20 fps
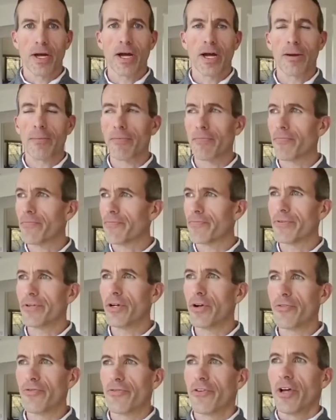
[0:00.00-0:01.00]
Uh, you
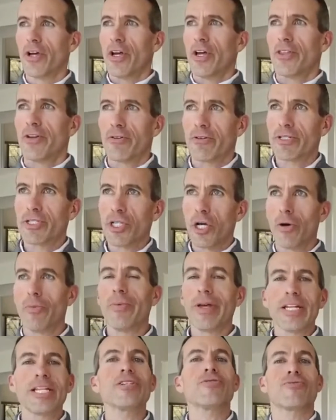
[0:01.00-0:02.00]
know, there are so
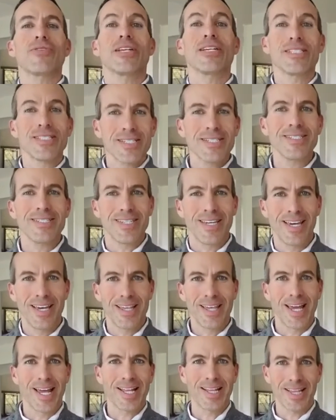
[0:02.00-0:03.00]
many reasons
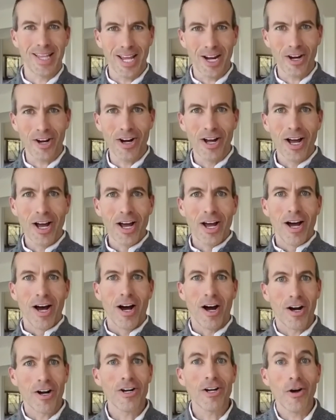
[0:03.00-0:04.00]
that there
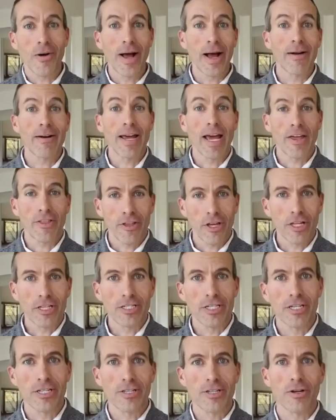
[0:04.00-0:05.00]
are no out
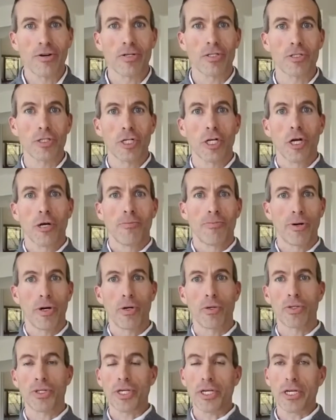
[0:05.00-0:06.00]
athletes in those
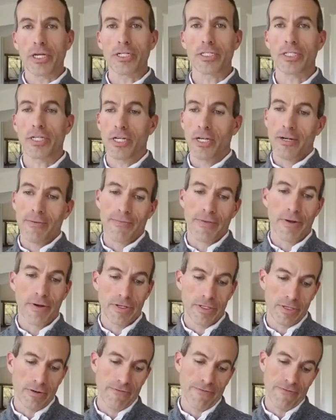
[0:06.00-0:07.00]
pro leagues.
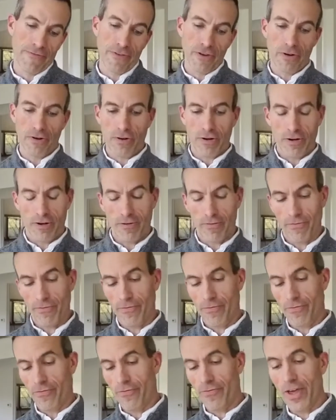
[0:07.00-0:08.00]
There's fear
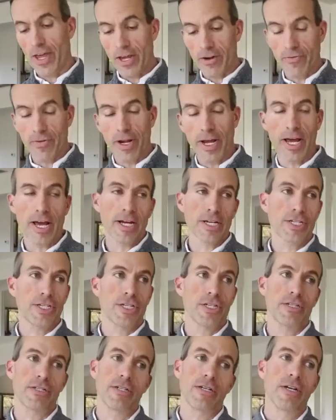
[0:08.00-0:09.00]
of fan
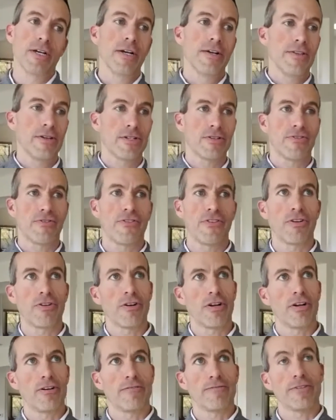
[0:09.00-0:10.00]
reaction, there's fear
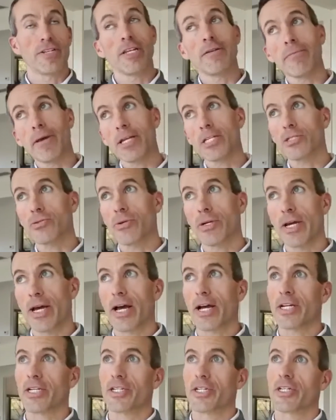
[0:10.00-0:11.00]
of teammates'
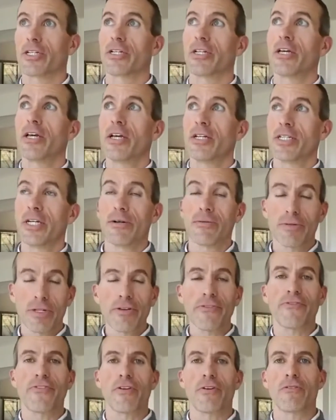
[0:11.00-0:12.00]
reaction,
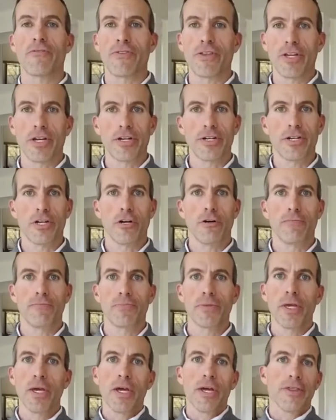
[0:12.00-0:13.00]
generally fear of the unknown.
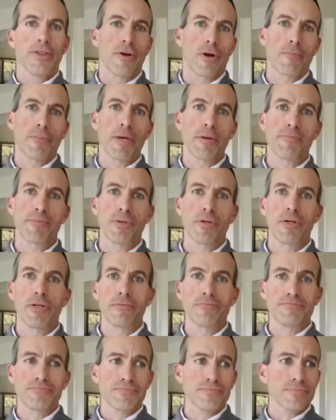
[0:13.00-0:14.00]
There are
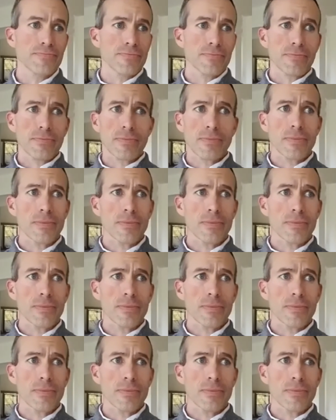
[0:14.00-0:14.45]
people